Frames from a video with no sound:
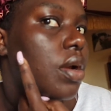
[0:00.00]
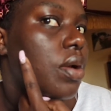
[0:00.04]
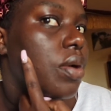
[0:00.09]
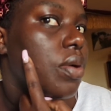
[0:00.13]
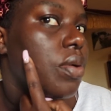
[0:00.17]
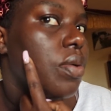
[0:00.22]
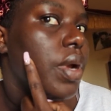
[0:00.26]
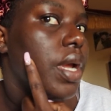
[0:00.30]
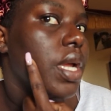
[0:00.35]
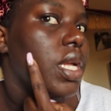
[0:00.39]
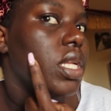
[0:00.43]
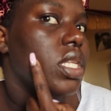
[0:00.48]

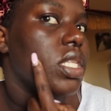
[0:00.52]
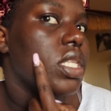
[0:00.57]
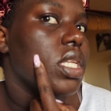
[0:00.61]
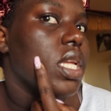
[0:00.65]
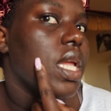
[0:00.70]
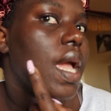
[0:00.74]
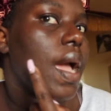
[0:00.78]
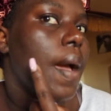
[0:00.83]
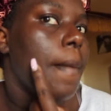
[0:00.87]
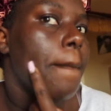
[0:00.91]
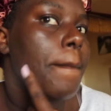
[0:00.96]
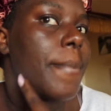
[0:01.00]
right
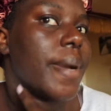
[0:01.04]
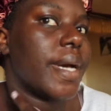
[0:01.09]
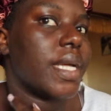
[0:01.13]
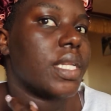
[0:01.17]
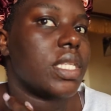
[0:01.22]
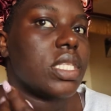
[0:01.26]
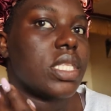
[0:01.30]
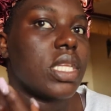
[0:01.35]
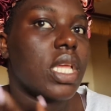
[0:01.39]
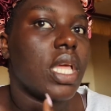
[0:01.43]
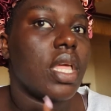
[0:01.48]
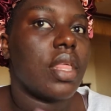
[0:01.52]
here
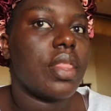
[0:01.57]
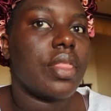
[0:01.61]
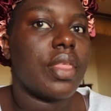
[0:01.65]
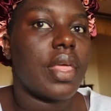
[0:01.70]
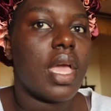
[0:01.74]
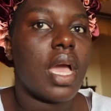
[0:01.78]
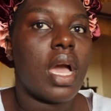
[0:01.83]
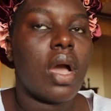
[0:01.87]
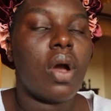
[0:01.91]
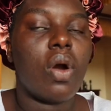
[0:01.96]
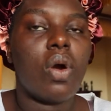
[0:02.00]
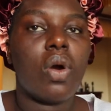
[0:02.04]
but
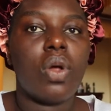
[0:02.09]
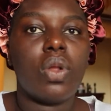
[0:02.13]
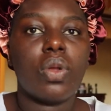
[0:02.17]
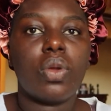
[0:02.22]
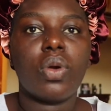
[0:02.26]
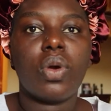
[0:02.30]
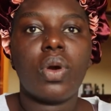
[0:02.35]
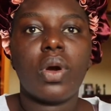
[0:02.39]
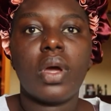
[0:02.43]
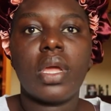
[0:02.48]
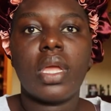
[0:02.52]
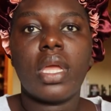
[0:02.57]
they are all
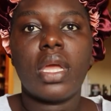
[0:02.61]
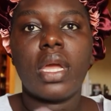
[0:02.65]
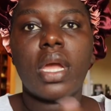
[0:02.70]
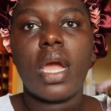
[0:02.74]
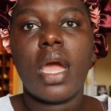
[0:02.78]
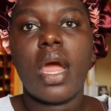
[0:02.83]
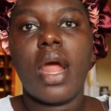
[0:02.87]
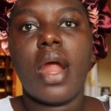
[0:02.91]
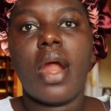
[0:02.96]
going